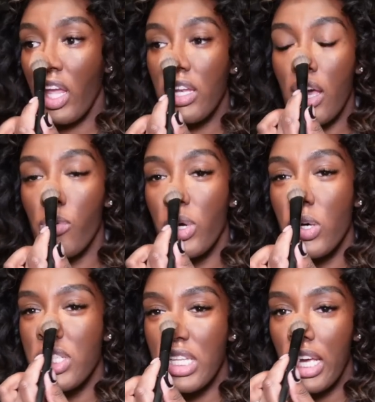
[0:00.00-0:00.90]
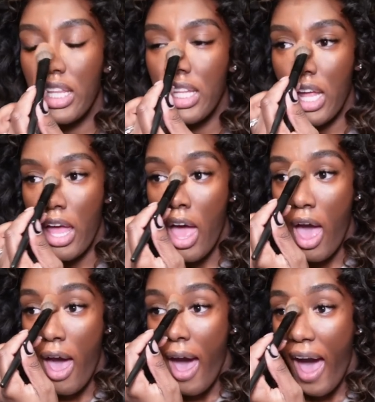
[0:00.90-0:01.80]
And I will say that
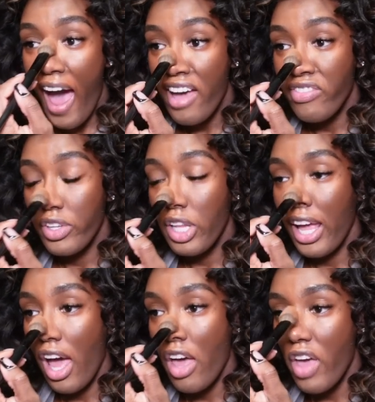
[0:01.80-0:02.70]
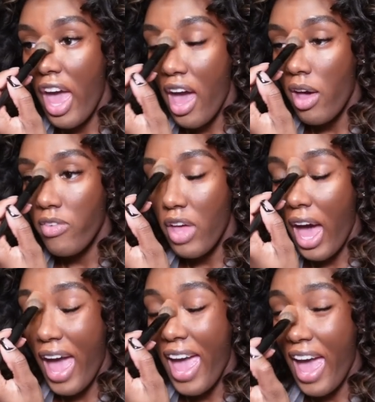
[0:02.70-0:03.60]
I feel like I have
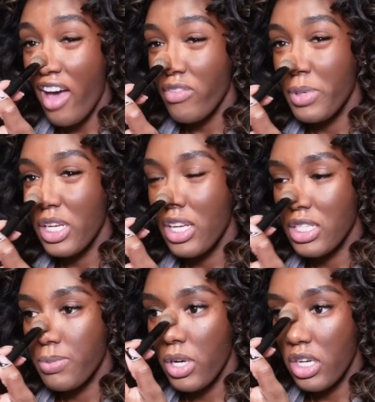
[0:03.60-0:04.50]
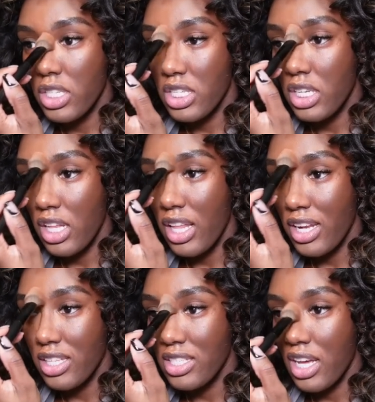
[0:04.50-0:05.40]
I have been experiencing a lot
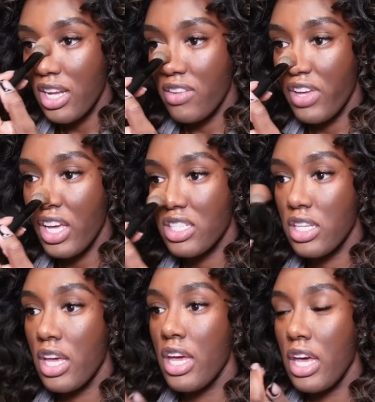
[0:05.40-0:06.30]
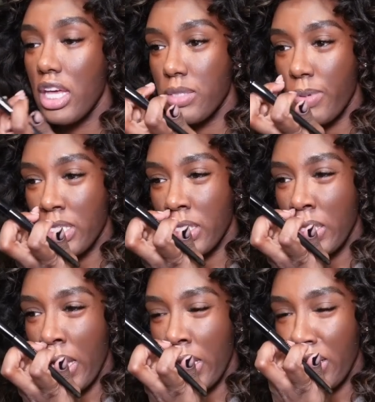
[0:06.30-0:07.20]
of the side effects, especially
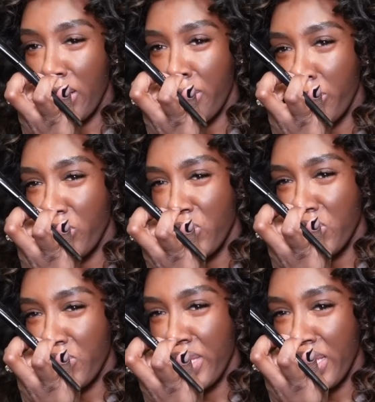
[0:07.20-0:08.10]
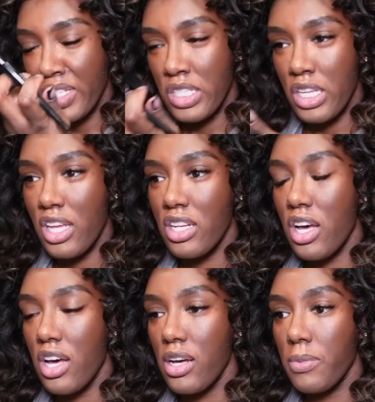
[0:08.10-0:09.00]
like uh, mood swings and
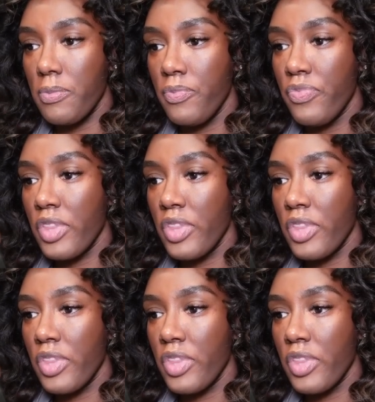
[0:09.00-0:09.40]
um,